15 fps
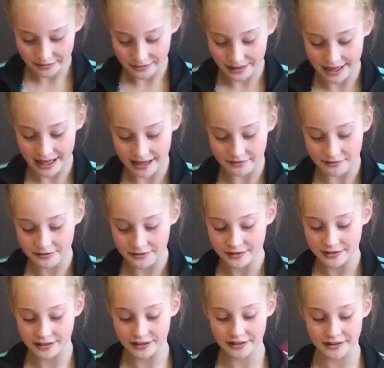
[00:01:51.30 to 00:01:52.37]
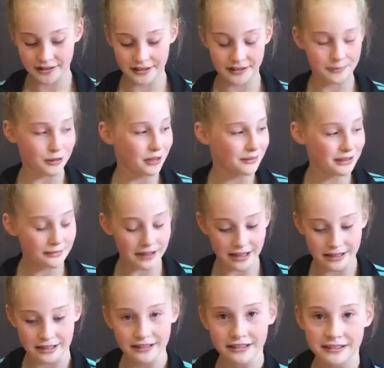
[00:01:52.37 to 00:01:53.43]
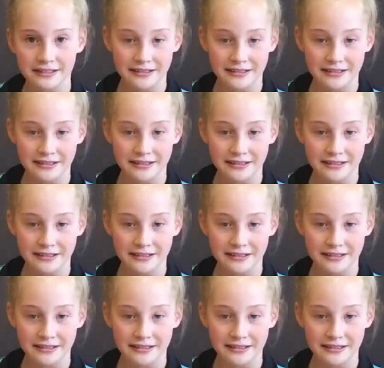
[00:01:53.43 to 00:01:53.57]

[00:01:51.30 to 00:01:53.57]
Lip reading: We have a permanent marker.